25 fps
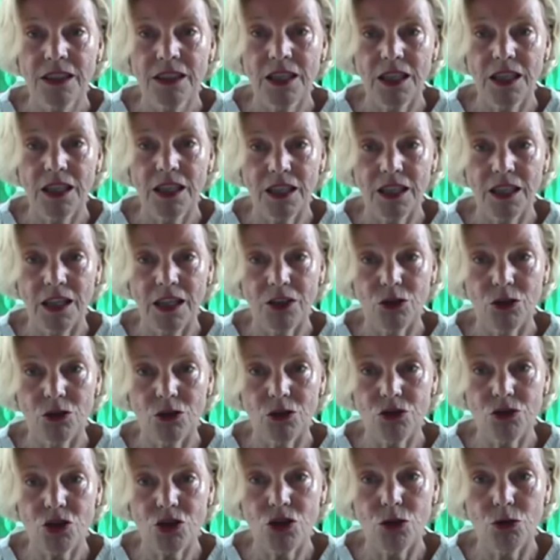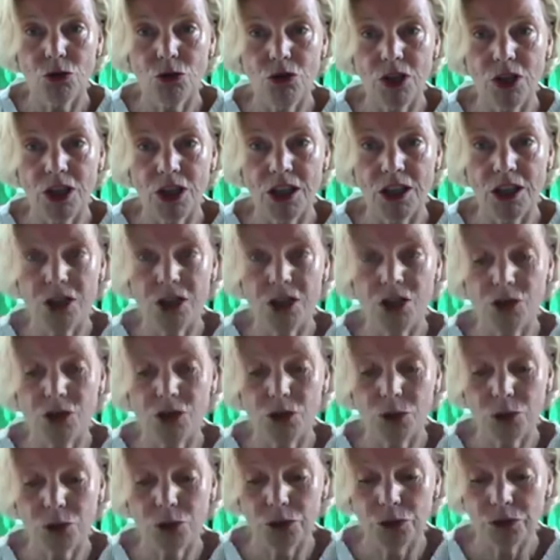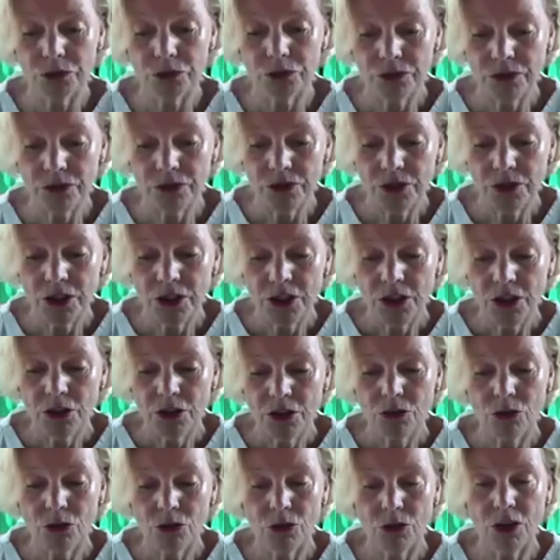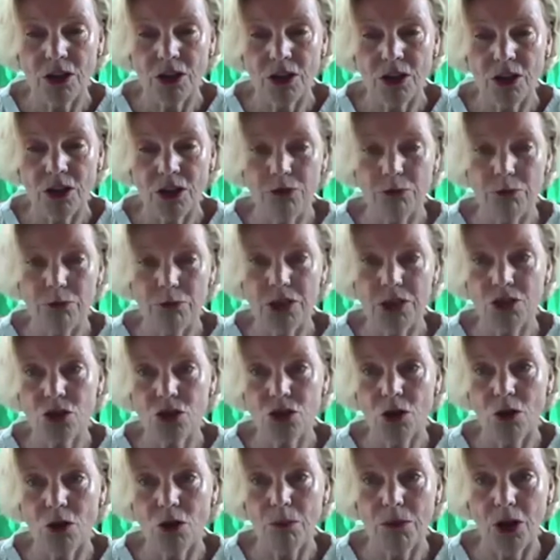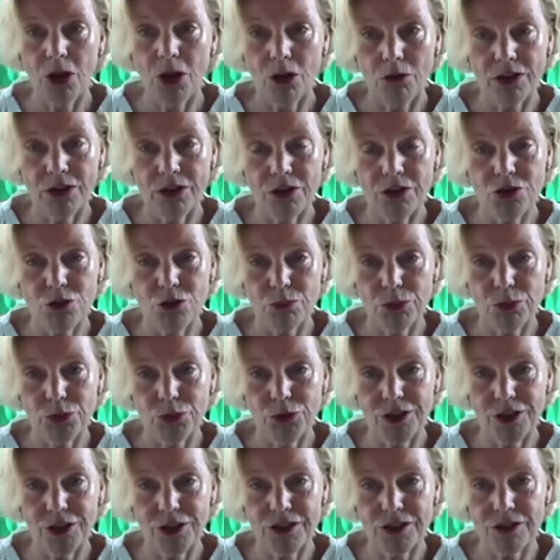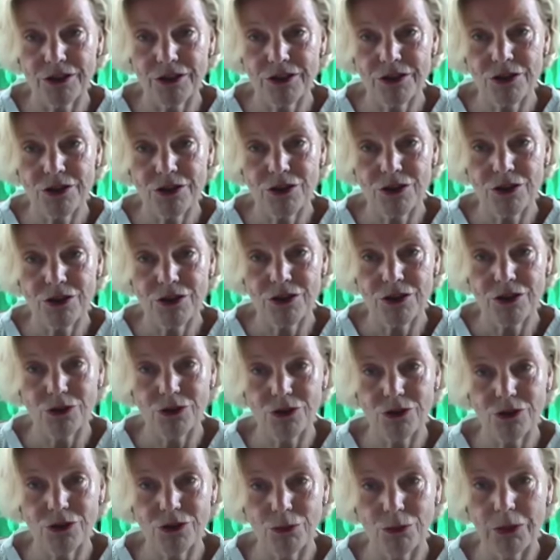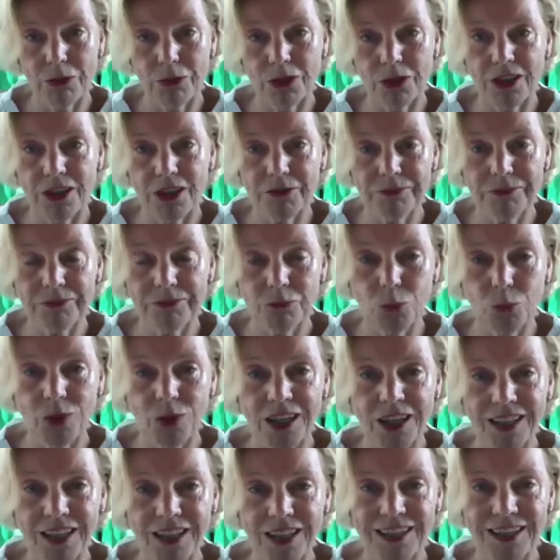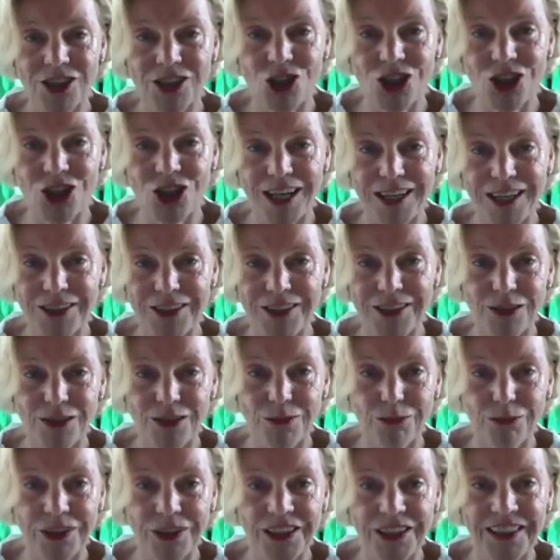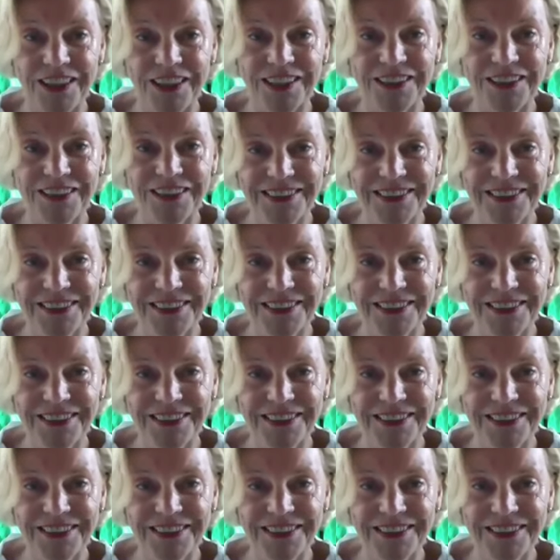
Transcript: And I also need you to give me some loving support. So maybe we can exchange some here.